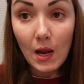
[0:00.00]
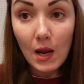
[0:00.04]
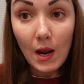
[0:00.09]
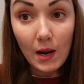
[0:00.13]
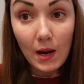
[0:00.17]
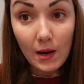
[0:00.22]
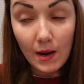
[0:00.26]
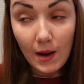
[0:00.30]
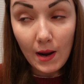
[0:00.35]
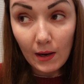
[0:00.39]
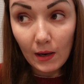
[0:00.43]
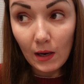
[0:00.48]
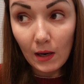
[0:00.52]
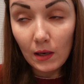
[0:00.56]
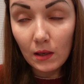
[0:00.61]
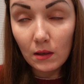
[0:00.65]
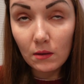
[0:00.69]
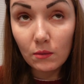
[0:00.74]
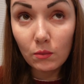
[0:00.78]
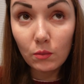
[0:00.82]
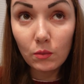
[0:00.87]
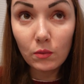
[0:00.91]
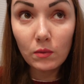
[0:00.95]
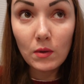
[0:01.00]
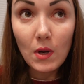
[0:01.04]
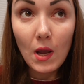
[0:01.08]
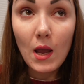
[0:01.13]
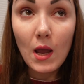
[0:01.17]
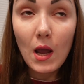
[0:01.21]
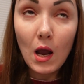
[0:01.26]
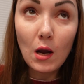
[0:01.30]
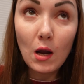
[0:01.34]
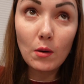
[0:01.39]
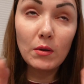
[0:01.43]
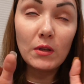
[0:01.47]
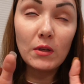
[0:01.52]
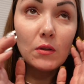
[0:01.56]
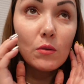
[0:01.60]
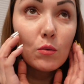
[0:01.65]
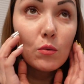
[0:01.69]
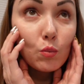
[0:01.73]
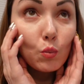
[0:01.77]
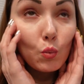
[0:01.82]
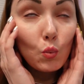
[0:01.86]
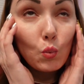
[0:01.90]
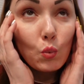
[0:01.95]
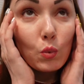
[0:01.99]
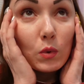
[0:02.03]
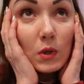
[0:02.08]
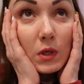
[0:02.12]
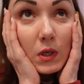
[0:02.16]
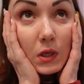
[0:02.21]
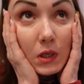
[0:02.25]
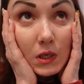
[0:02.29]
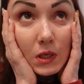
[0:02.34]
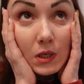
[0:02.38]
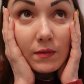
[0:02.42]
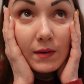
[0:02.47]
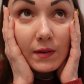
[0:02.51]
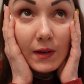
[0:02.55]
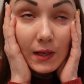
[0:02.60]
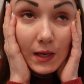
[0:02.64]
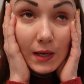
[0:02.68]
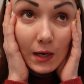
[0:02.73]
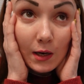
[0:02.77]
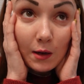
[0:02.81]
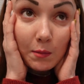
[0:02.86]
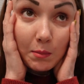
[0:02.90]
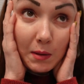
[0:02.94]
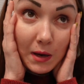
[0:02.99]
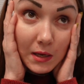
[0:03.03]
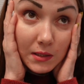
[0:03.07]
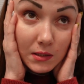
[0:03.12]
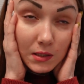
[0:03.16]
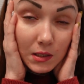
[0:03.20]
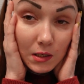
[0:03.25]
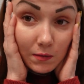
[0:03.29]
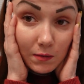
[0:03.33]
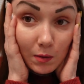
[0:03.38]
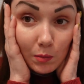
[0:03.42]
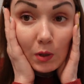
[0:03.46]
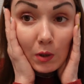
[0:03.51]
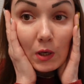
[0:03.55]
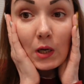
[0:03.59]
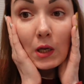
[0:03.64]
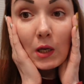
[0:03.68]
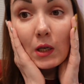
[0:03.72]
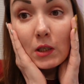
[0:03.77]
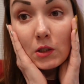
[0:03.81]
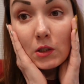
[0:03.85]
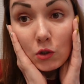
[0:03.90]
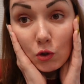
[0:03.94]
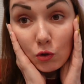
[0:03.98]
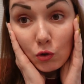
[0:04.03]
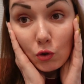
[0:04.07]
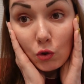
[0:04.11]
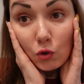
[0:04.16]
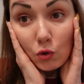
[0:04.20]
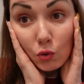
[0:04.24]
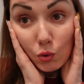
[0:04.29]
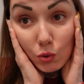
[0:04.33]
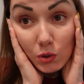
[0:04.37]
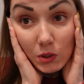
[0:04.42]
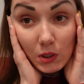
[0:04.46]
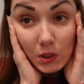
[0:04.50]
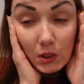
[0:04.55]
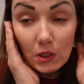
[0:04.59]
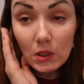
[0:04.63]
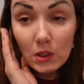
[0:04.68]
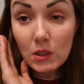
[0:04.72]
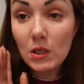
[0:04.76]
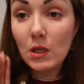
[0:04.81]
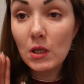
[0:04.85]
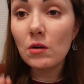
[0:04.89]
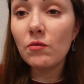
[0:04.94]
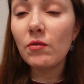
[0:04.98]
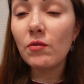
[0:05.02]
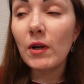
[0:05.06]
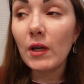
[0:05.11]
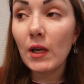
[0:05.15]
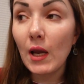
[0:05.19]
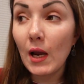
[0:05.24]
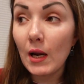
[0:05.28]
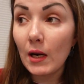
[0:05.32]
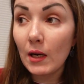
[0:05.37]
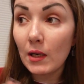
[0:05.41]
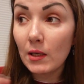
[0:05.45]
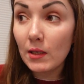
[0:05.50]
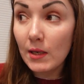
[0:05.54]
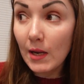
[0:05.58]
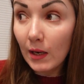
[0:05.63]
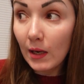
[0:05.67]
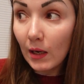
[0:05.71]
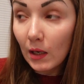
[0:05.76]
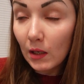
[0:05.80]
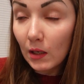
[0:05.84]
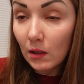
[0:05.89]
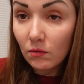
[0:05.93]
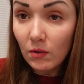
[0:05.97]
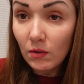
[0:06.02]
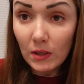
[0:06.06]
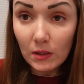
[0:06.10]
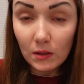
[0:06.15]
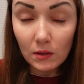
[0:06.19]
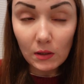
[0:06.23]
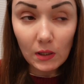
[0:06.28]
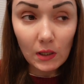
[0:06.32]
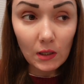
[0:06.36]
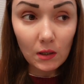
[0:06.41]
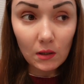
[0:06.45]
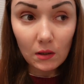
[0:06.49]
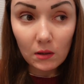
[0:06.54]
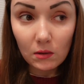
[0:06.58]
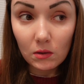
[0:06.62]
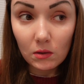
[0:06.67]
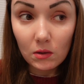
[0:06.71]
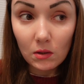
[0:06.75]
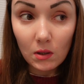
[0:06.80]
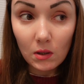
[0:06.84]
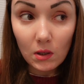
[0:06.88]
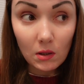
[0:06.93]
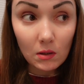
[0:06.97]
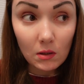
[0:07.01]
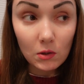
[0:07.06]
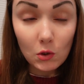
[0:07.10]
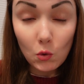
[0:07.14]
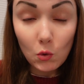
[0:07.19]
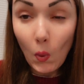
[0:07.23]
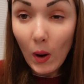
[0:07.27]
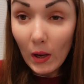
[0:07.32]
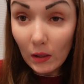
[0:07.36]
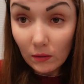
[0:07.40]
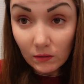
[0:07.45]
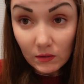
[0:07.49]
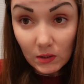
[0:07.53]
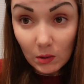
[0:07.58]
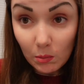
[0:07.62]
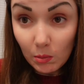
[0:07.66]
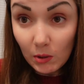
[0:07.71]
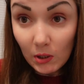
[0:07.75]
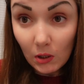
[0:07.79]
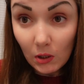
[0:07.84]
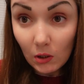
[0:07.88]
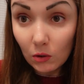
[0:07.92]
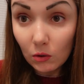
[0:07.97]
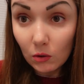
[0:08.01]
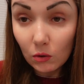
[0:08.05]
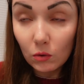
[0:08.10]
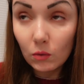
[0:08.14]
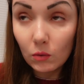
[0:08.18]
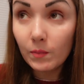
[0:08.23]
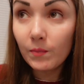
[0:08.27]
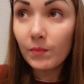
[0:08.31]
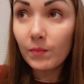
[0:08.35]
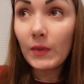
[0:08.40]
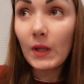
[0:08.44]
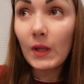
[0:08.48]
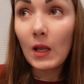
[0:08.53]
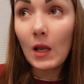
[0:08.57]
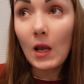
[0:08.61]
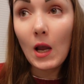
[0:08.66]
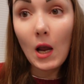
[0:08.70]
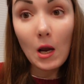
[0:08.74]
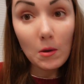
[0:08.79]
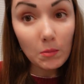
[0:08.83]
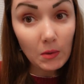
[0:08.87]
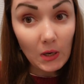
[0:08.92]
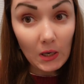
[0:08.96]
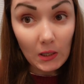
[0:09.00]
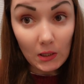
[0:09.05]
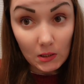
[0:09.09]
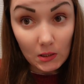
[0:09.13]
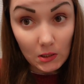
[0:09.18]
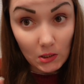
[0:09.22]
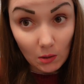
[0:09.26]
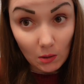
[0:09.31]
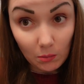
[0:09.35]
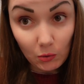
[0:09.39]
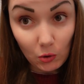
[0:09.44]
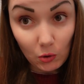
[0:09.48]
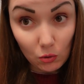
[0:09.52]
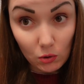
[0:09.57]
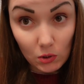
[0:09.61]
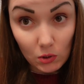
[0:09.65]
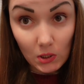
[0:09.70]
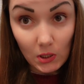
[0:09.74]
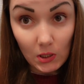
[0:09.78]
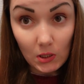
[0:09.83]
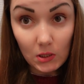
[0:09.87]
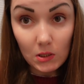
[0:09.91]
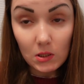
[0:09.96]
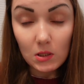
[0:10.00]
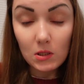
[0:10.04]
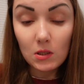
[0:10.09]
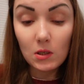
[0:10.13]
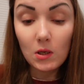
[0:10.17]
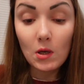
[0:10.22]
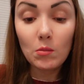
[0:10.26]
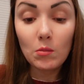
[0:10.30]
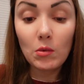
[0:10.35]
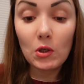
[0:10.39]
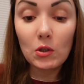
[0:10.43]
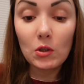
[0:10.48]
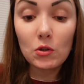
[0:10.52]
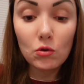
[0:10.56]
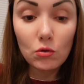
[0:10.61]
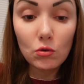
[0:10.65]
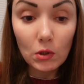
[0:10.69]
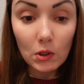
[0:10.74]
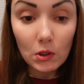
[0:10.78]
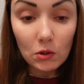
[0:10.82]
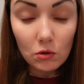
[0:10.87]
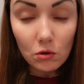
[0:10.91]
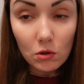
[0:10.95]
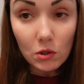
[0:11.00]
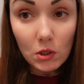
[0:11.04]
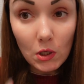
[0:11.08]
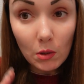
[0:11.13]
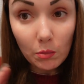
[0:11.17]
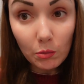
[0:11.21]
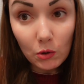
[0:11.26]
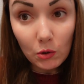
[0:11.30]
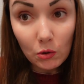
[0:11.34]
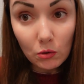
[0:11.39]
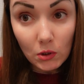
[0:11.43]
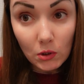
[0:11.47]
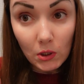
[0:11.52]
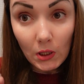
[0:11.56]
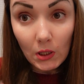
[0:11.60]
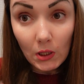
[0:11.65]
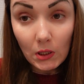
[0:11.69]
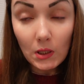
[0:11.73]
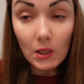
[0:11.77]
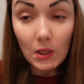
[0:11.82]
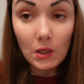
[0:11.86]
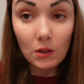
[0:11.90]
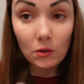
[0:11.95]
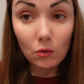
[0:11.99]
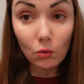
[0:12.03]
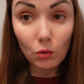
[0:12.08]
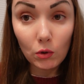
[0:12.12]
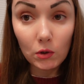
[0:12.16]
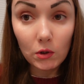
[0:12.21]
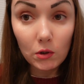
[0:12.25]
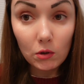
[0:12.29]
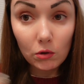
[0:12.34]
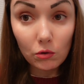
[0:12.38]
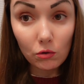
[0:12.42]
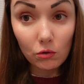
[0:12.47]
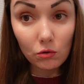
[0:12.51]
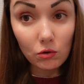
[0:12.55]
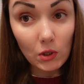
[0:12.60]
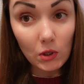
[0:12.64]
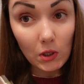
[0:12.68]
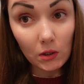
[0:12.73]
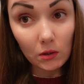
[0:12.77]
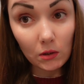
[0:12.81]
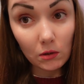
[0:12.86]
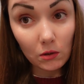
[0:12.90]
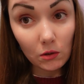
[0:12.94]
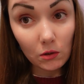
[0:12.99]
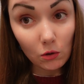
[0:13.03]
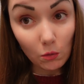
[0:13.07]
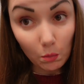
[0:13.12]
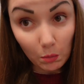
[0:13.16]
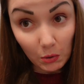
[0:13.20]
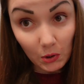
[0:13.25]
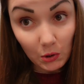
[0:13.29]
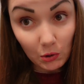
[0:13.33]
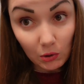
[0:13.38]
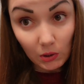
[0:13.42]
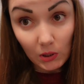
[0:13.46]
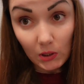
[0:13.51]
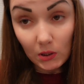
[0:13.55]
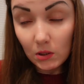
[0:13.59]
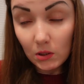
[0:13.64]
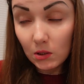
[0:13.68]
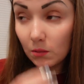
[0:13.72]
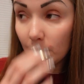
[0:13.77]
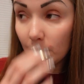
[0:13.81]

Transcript: a negative i mean if I get a positive, I'm going to continue using it. If I get a negative at like 12 DPO, I'm going to stop using it because you need to stop using it in order to start your period.